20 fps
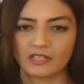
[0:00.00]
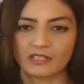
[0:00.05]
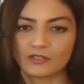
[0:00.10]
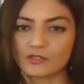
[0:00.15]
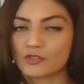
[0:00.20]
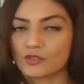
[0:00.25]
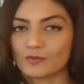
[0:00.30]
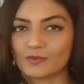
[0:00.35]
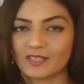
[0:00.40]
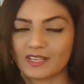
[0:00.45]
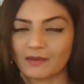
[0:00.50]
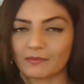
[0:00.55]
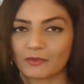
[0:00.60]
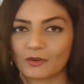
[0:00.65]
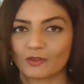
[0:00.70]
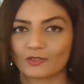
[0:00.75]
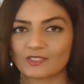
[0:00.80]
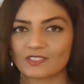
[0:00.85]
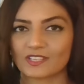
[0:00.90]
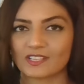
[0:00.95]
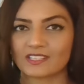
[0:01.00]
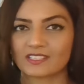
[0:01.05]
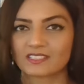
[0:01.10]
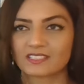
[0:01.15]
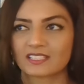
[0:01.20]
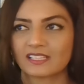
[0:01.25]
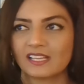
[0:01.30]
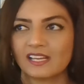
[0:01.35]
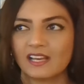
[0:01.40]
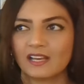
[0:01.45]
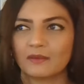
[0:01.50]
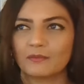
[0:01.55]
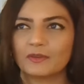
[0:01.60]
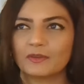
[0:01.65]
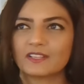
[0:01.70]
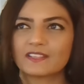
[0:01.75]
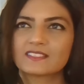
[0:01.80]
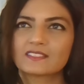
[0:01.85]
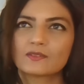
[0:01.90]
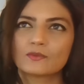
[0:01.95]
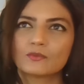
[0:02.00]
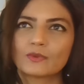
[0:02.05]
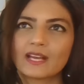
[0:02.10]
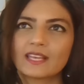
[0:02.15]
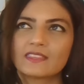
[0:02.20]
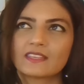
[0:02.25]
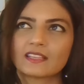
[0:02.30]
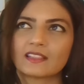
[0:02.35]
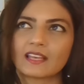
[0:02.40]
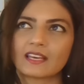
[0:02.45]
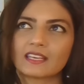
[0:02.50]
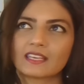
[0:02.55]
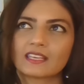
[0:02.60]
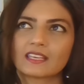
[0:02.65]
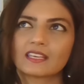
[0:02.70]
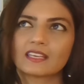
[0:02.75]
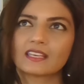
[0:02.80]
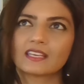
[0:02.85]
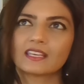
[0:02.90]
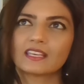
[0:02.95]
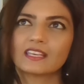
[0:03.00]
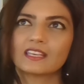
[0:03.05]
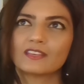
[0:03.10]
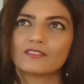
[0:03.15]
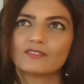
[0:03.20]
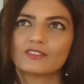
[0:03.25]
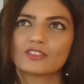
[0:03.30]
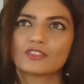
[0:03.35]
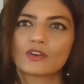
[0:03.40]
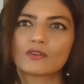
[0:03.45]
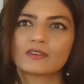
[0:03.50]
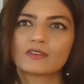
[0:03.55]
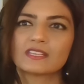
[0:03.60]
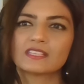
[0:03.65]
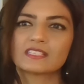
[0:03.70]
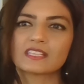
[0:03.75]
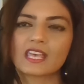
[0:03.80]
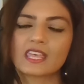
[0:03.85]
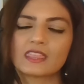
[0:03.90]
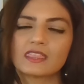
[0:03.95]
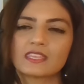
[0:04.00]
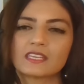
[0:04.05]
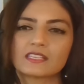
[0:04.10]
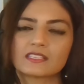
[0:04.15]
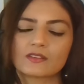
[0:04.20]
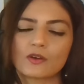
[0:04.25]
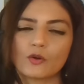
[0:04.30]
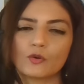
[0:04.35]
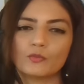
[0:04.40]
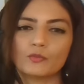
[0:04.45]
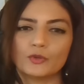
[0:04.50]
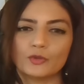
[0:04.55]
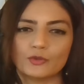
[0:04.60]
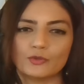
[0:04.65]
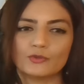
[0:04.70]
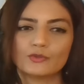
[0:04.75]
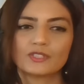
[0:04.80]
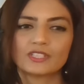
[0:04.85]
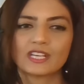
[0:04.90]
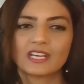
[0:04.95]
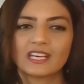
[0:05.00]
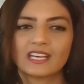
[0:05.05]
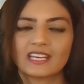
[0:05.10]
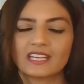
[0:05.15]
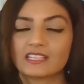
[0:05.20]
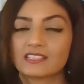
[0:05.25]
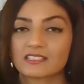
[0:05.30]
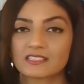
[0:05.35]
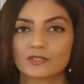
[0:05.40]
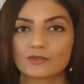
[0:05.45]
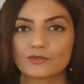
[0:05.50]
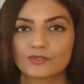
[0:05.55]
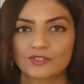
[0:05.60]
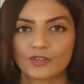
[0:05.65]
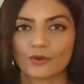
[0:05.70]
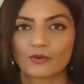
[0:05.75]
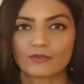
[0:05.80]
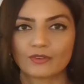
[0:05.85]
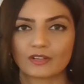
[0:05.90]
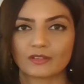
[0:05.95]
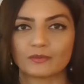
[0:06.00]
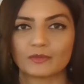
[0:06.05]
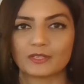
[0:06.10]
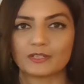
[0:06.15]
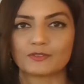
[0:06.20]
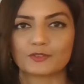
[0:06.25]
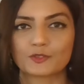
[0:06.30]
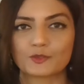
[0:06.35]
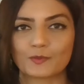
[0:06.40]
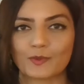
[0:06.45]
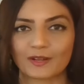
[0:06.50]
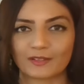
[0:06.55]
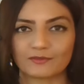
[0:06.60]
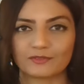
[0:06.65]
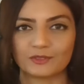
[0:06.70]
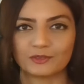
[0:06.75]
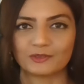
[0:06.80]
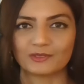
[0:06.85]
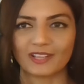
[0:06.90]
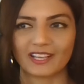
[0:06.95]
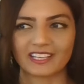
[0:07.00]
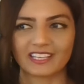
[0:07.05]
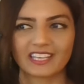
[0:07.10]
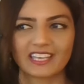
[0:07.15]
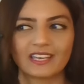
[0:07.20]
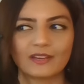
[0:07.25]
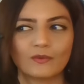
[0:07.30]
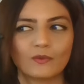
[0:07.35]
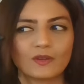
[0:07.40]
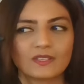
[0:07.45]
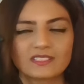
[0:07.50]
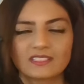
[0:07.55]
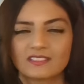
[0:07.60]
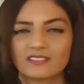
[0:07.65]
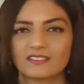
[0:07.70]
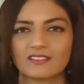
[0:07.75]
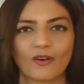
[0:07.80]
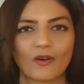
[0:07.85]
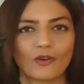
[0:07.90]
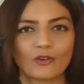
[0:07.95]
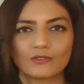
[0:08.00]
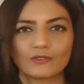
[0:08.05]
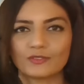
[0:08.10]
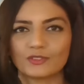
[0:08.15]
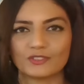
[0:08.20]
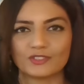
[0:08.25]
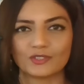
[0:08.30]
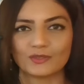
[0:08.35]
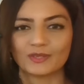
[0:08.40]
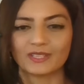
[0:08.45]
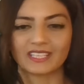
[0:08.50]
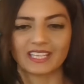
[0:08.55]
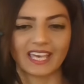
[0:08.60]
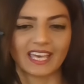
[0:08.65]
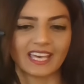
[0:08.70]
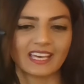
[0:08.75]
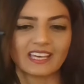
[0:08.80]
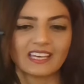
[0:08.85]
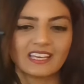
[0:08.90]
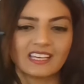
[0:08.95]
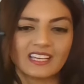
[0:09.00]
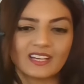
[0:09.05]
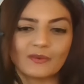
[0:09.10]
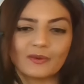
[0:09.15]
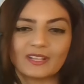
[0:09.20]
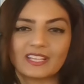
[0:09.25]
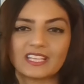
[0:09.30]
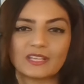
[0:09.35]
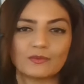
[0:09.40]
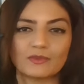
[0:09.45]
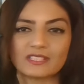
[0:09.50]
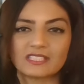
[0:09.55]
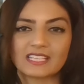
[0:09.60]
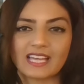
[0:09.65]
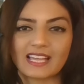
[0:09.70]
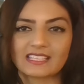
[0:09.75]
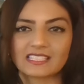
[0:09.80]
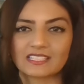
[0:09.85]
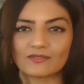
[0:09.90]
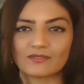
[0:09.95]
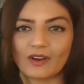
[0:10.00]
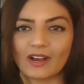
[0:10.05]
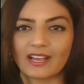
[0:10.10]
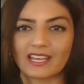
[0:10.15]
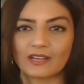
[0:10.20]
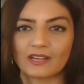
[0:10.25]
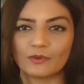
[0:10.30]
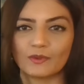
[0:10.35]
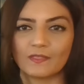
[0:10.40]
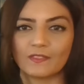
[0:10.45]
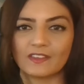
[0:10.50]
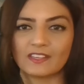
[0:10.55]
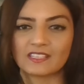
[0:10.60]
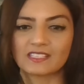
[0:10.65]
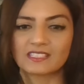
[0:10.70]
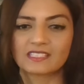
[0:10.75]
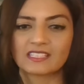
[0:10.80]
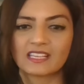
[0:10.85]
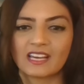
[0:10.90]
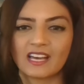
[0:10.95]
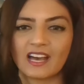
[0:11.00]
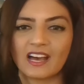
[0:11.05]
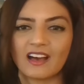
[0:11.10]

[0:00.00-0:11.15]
in 2PM concerts, but it's the way that, like, even though he's in this whole mood, he's still so incredibly respectful. Like, he wasn't overdoing it when he was dancing right here with this